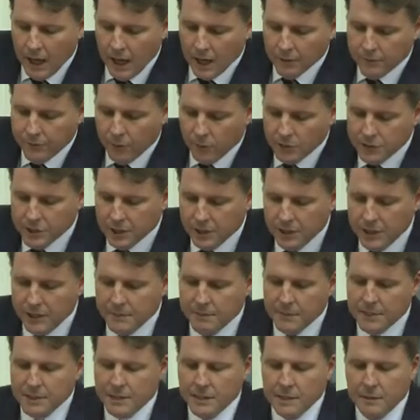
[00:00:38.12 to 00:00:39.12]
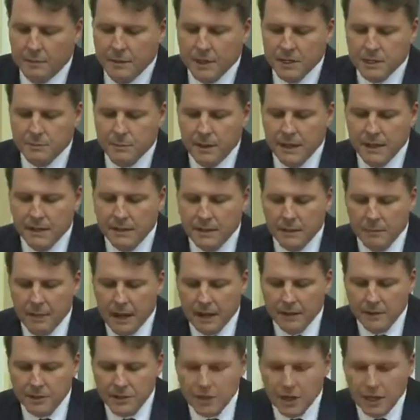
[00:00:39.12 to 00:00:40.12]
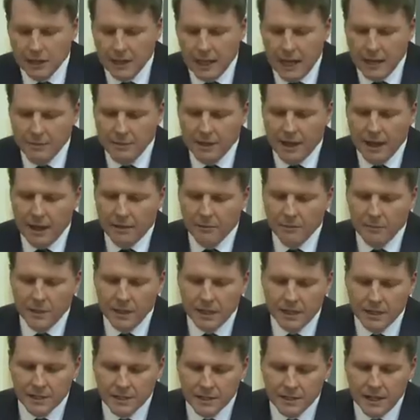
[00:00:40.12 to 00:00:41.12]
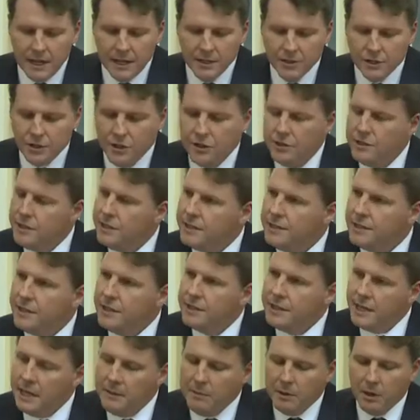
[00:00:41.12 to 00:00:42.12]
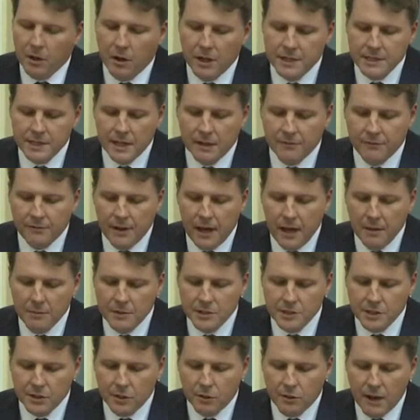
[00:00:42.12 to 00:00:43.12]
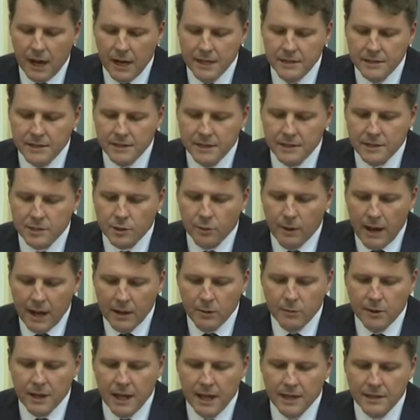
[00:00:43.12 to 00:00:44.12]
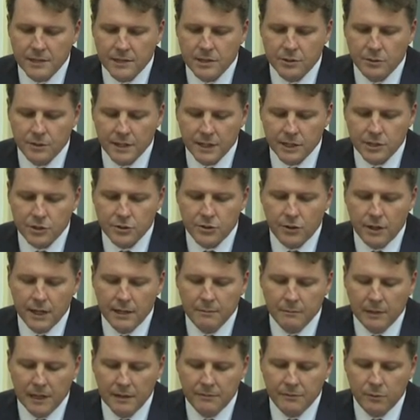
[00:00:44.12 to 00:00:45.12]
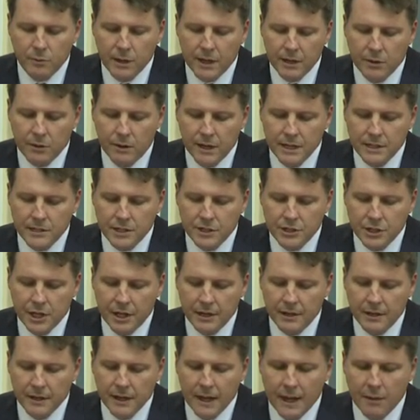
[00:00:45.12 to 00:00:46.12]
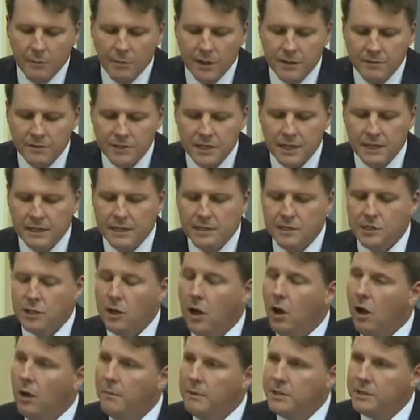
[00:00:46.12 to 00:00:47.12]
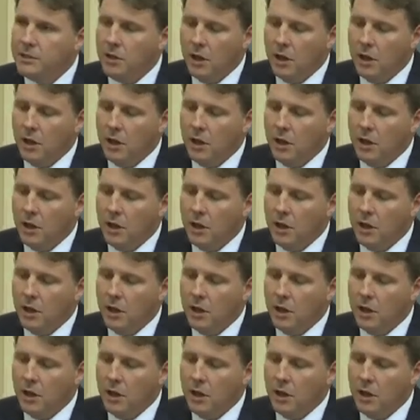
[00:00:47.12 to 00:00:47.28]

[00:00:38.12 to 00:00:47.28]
Unfortunately, Mr Deputy Speaker, the Palaszczuk Labor government instead chooses to demonise our farmers and graziers, to acquiesce to an extreme left-wing Greens agenda, and we have seen this time and